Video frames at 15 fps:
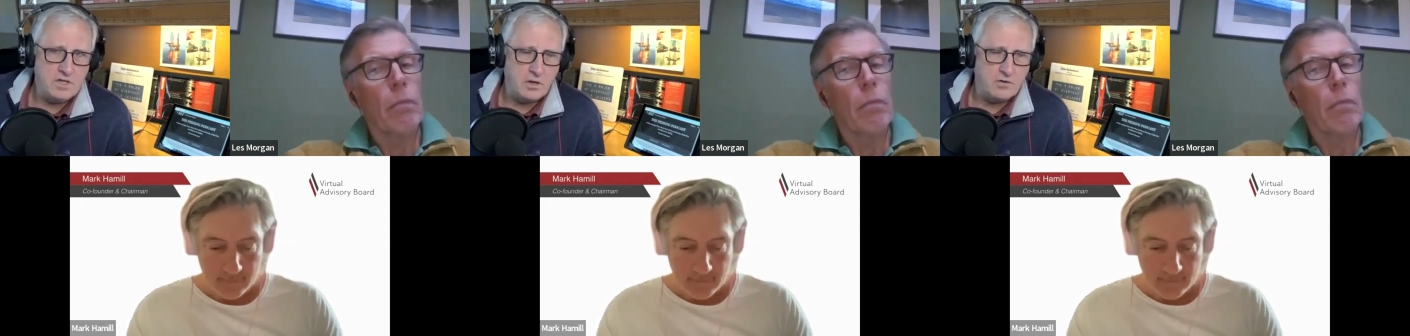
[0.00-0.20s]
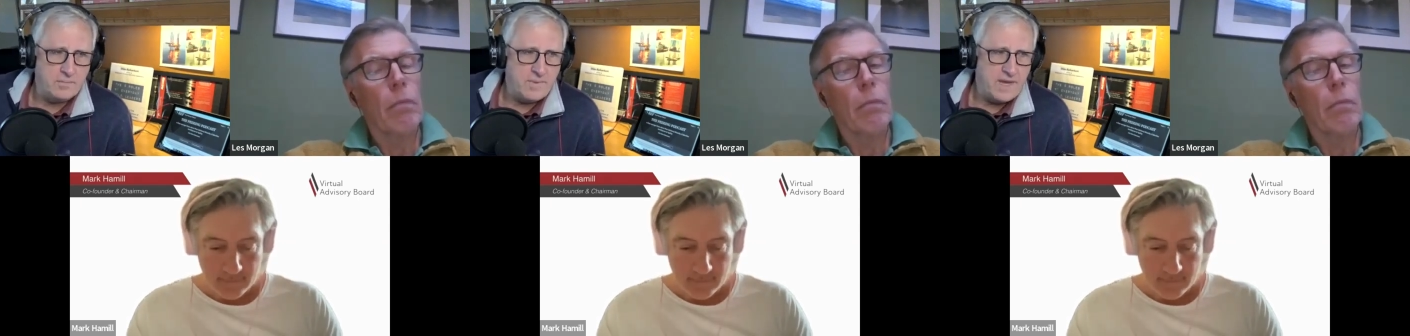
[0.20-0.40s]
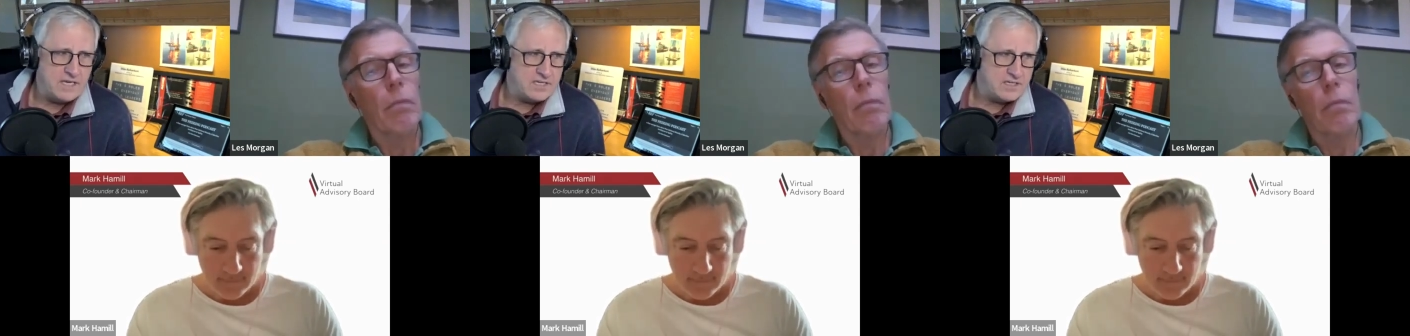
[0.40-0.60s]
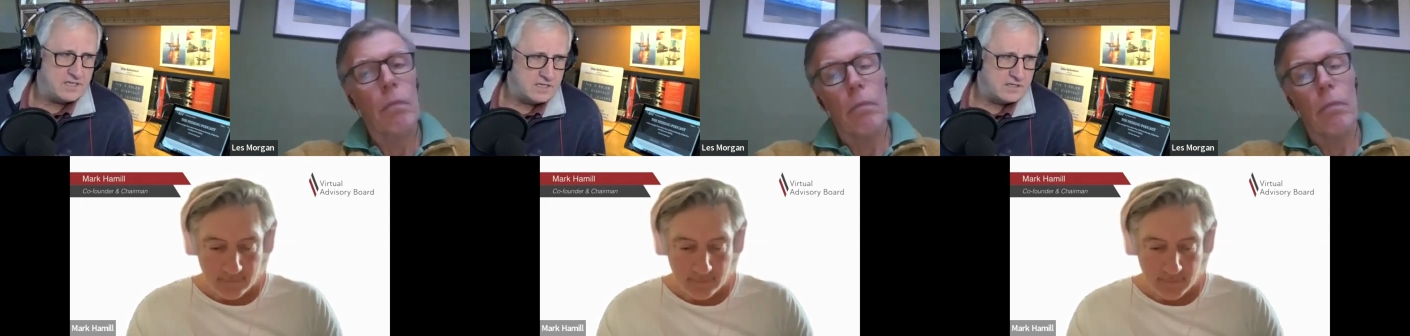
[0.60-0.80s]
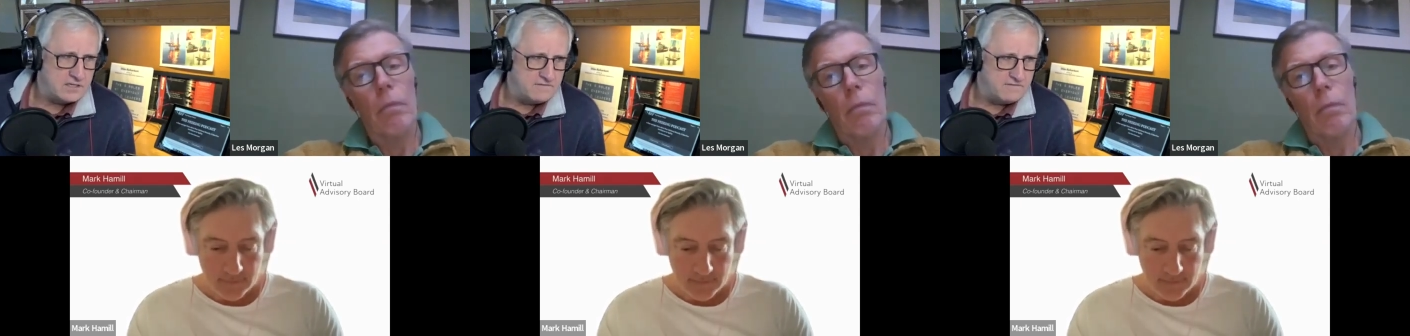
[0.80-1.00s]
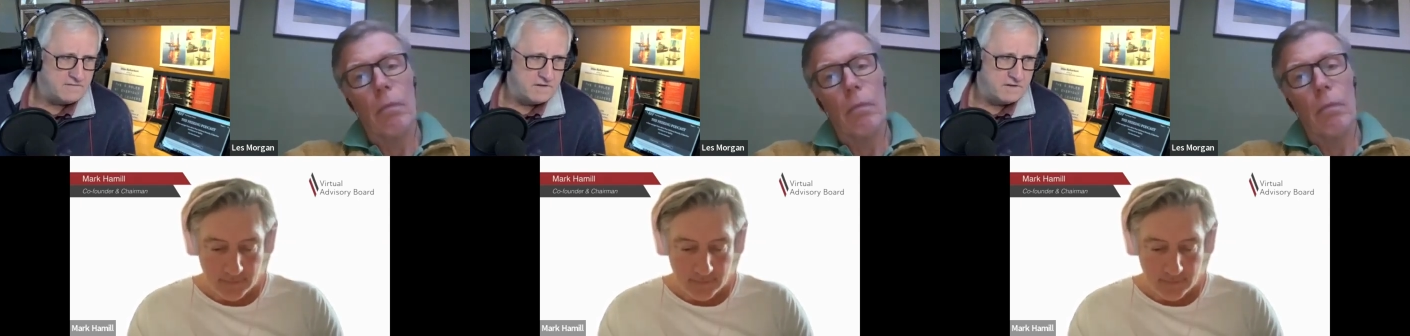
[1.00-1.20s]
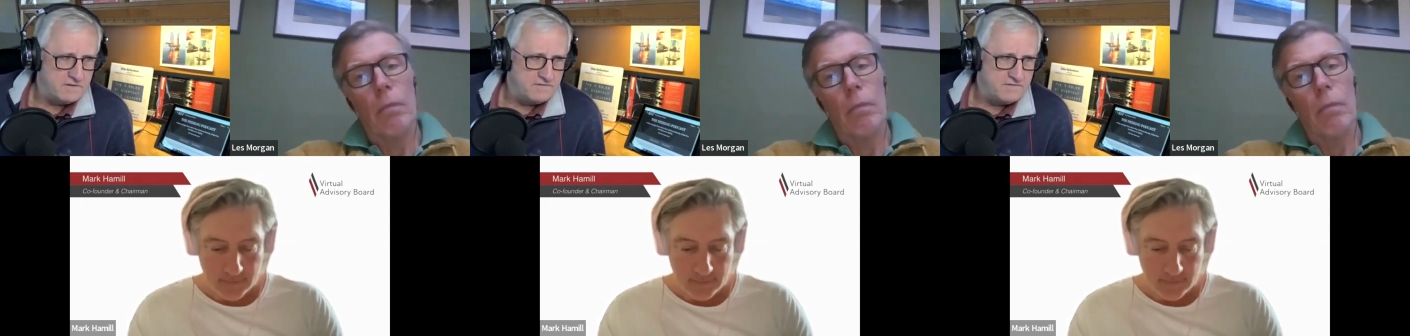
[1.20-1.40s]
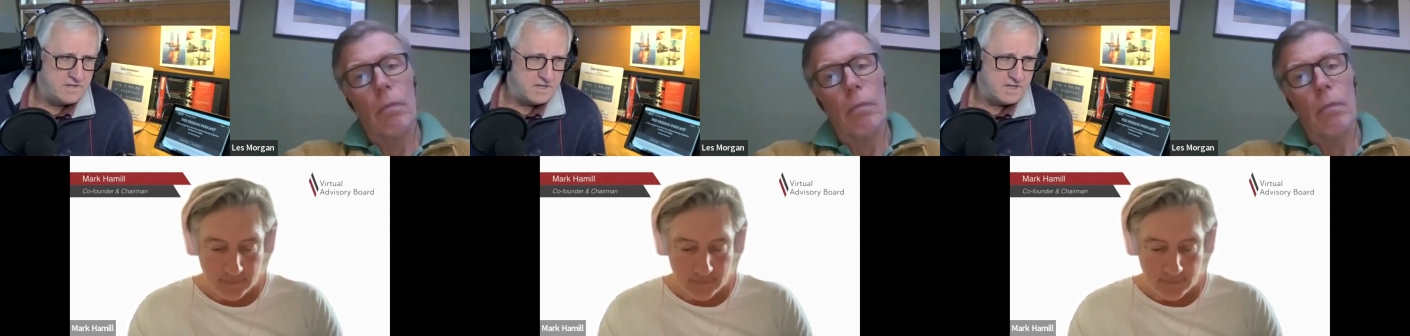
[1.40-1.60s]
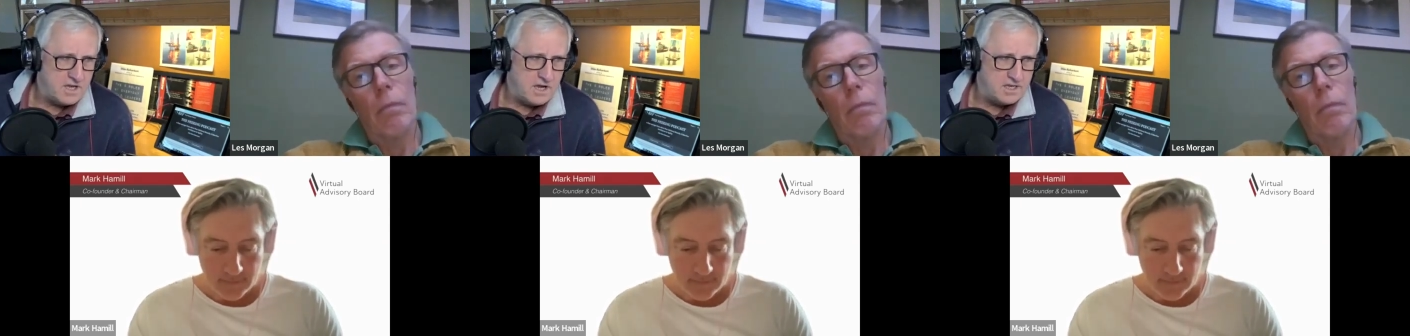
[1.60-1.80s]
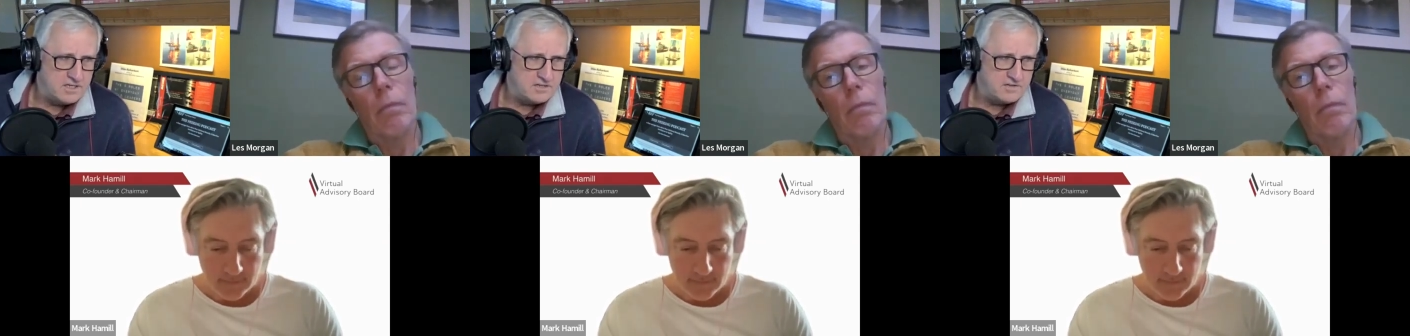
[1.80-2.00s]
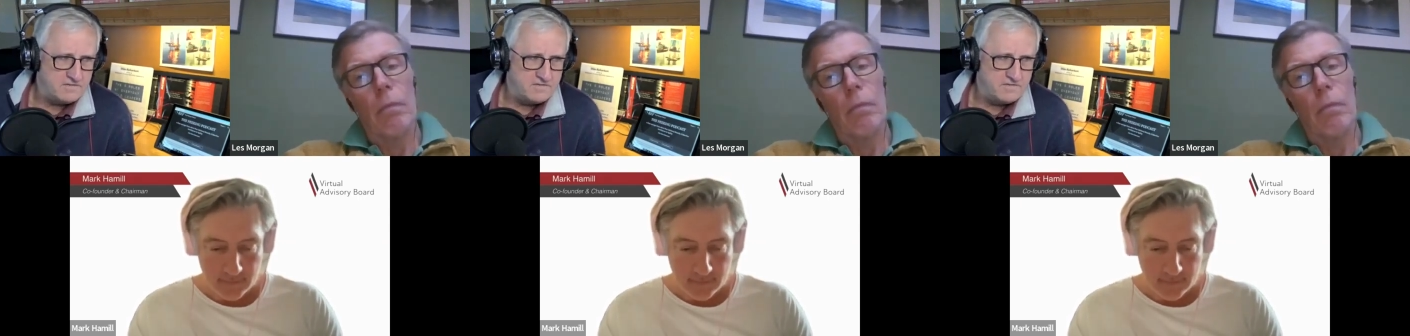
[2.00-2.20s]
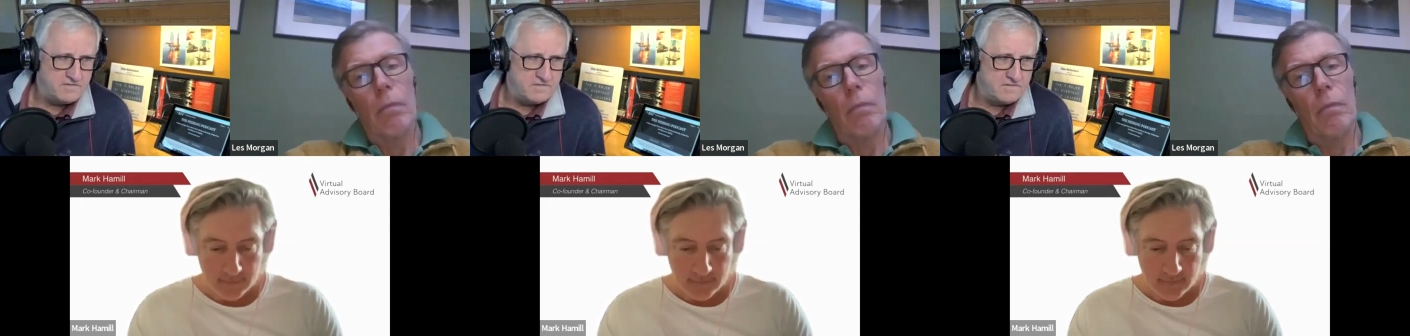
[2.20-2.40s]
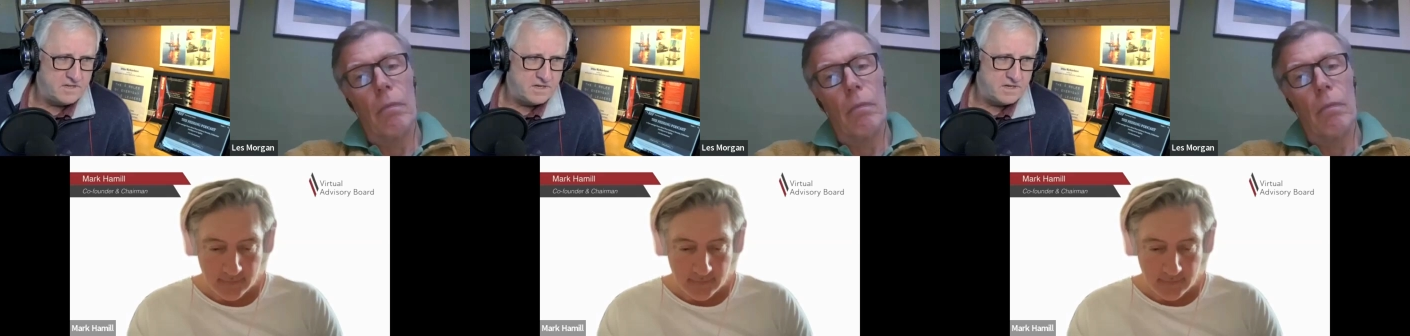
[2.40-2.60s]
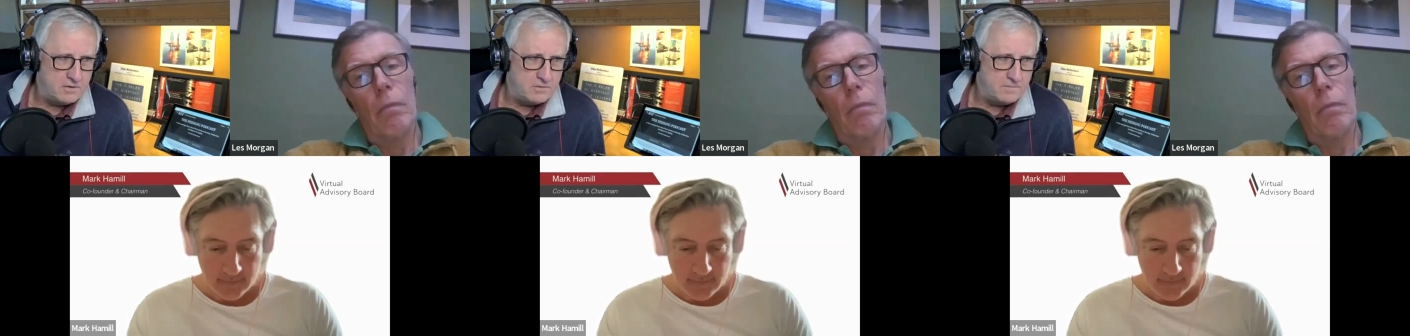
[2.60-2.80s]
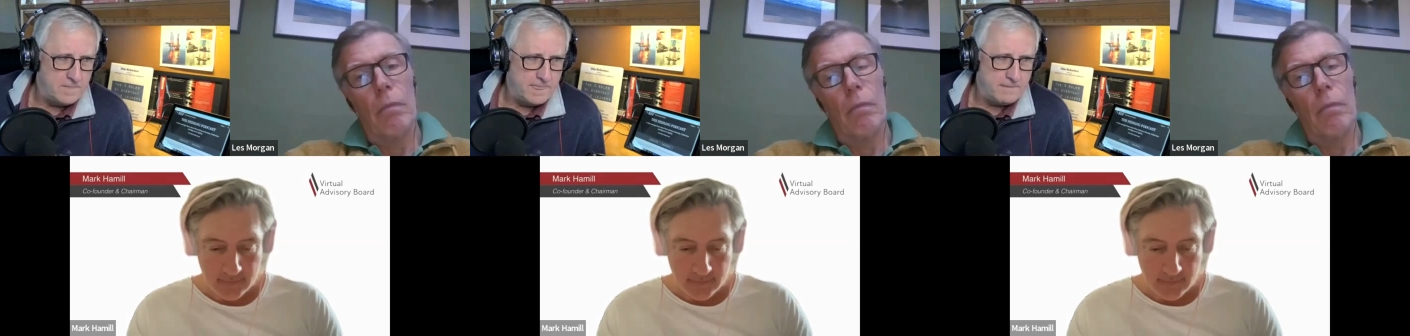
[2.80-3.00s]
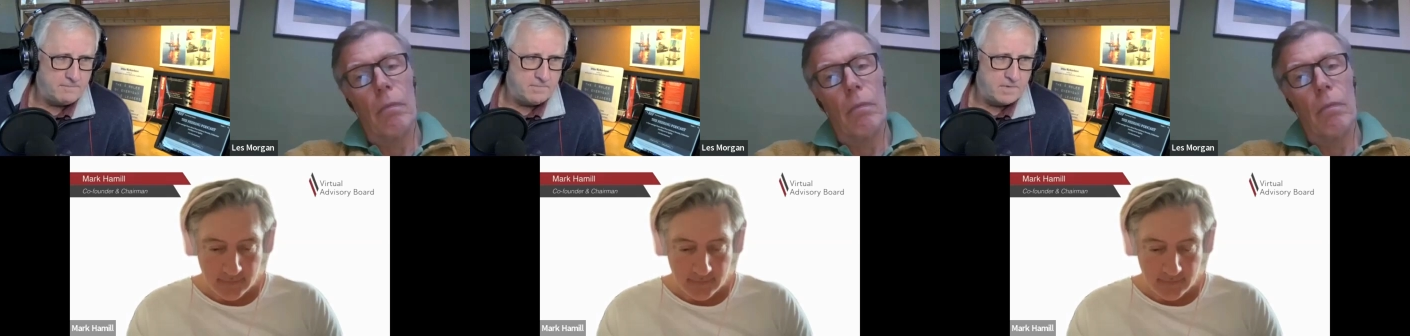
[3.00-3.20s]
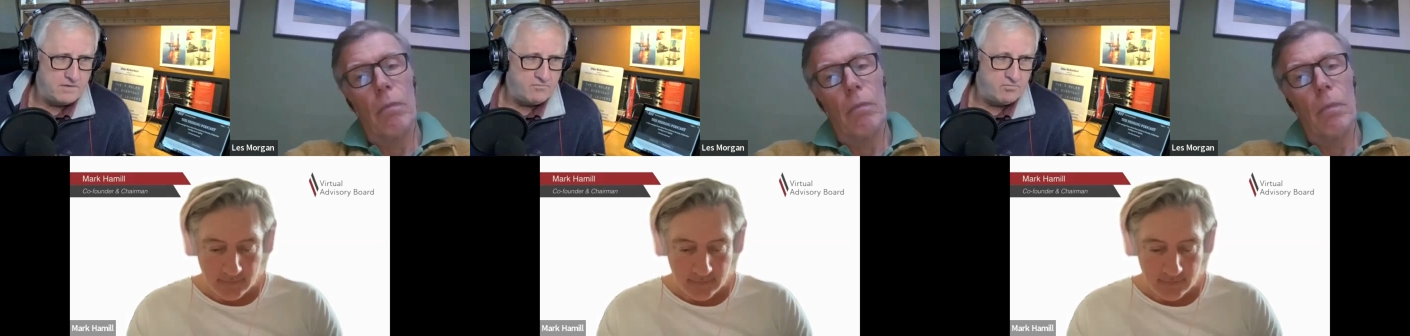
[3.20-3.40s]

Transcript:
Speaker 1: you know the basics of of the kinds of you know uh,